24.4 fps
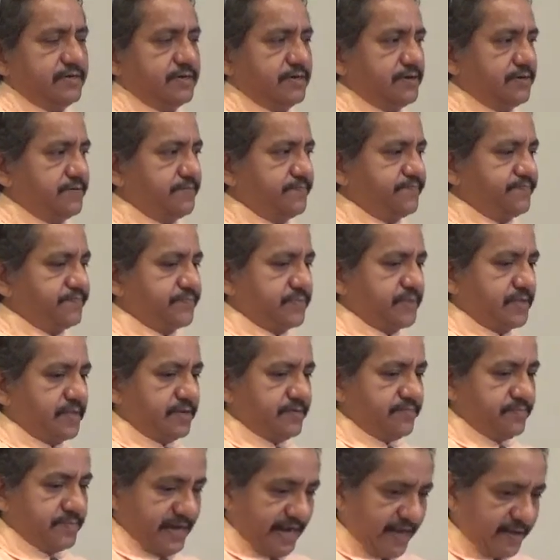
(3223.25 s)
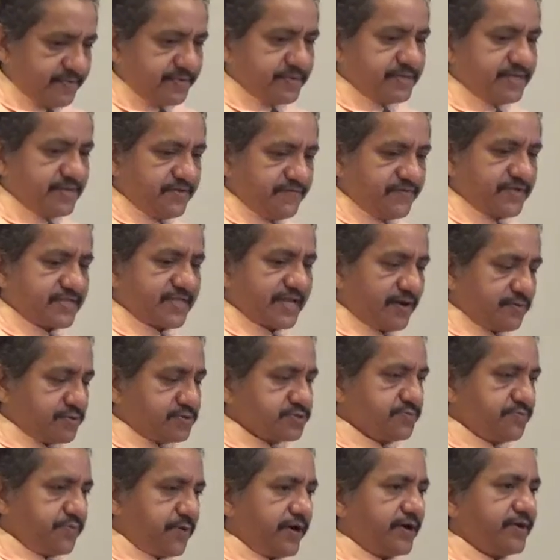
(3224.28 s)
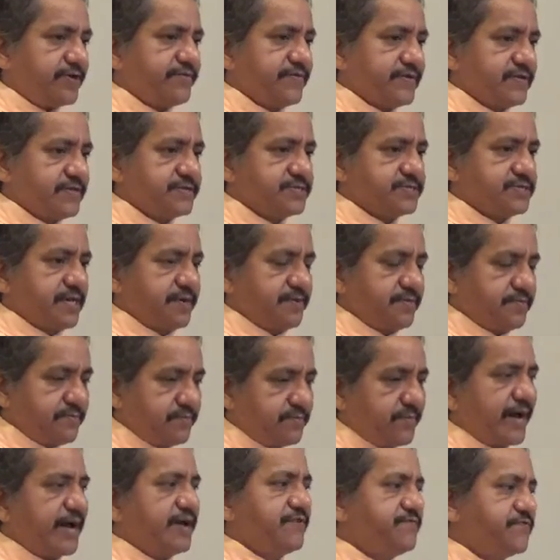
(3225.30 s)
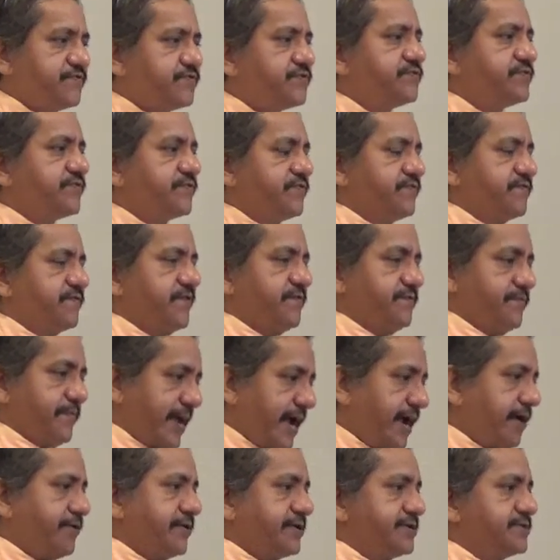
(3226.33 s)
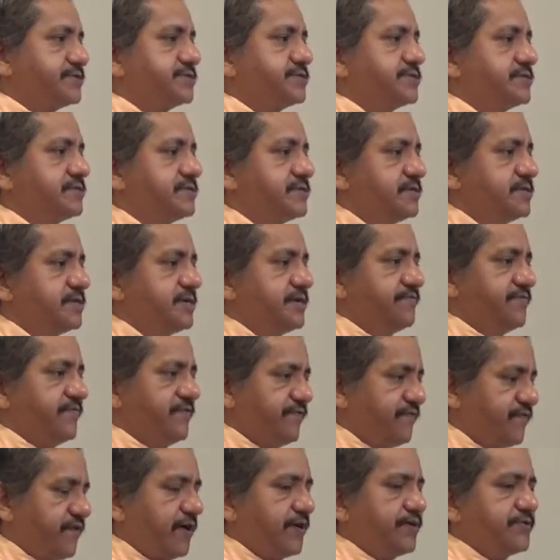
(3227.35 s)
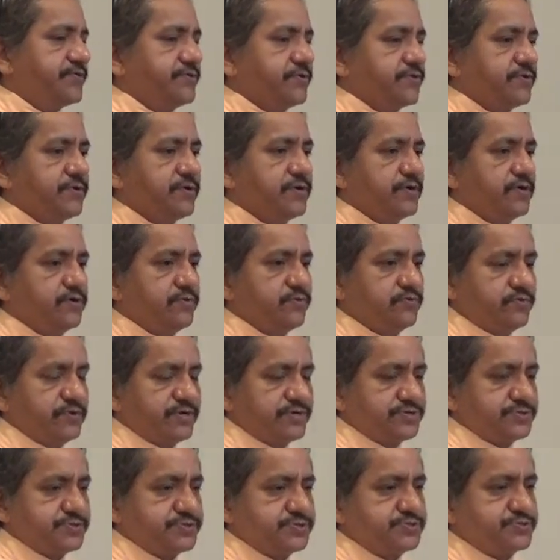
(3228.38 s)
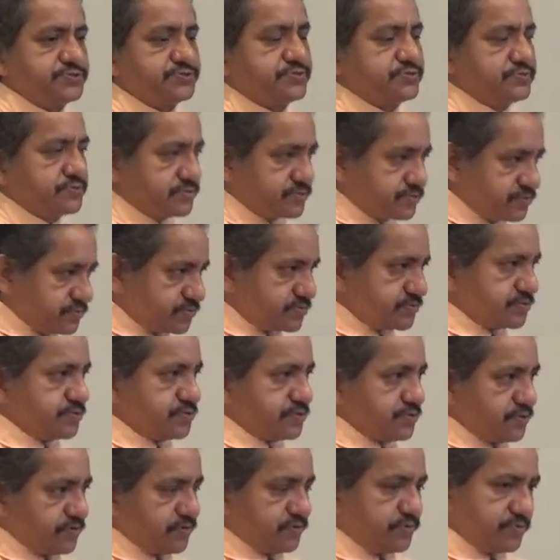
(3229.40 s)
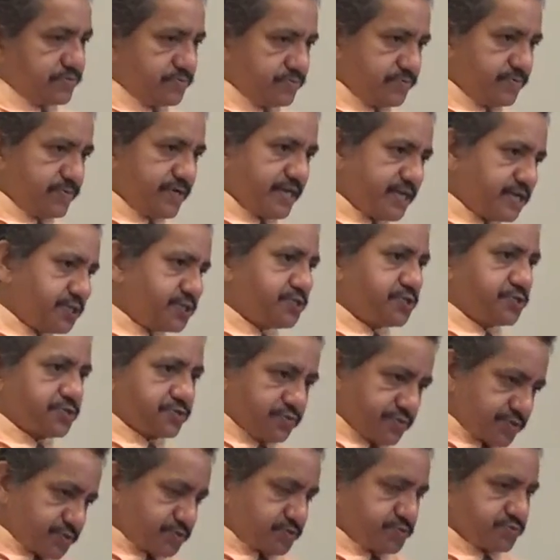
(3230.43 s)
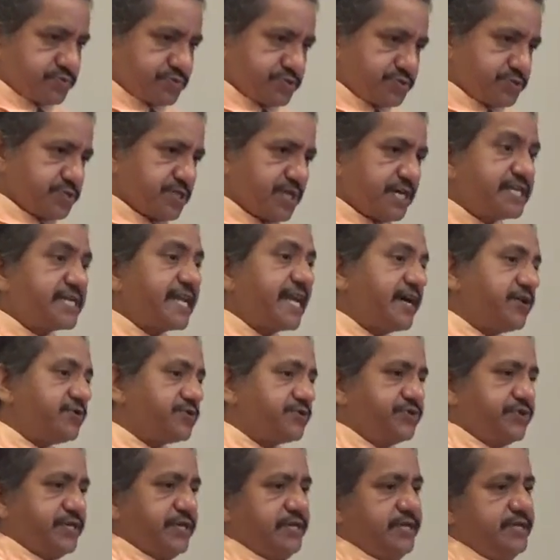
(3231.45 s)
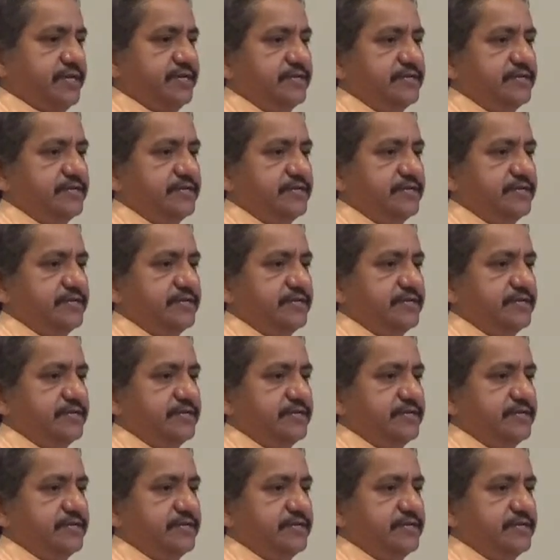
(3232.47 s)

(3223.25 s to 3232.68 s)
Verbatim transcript: Um, but I believe that that was a part of it. Is that my view of a parent, of a father, was, you know, injured, was was unhealthy.